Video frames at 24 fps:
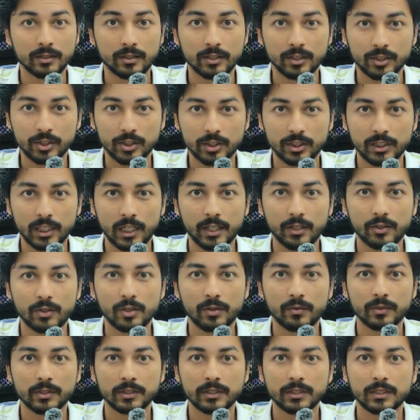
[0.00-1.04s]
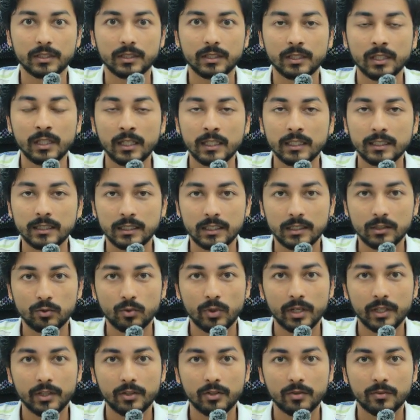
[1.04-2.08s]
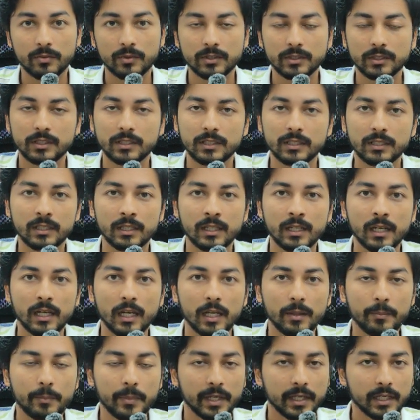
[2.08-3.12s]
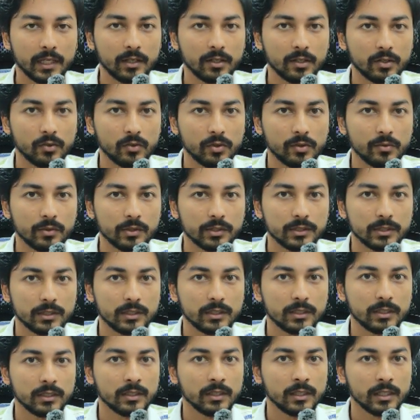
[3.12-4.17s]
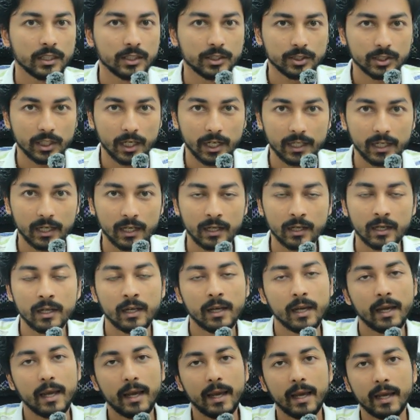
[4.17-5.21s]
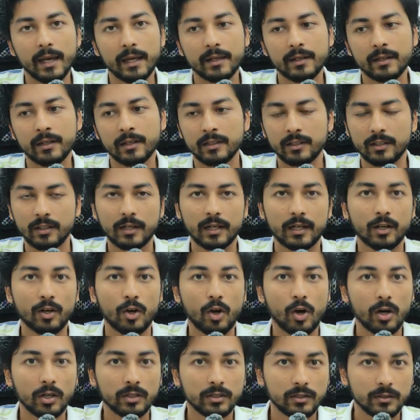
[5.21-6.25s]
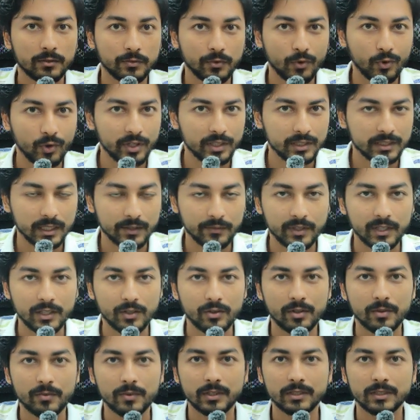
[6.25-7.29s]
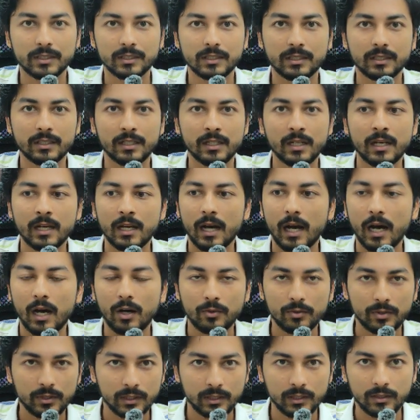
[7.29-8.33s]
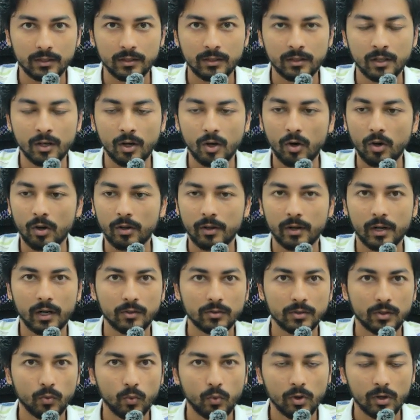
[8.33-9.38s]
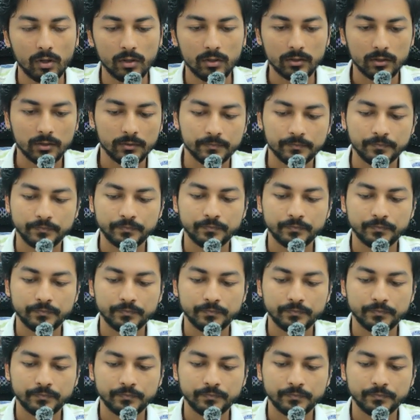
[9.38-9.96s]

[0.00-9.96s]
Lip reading: the Zhejiang University, Tsinghua University and Peking University in China. And there are other 47 universities out in all around the world.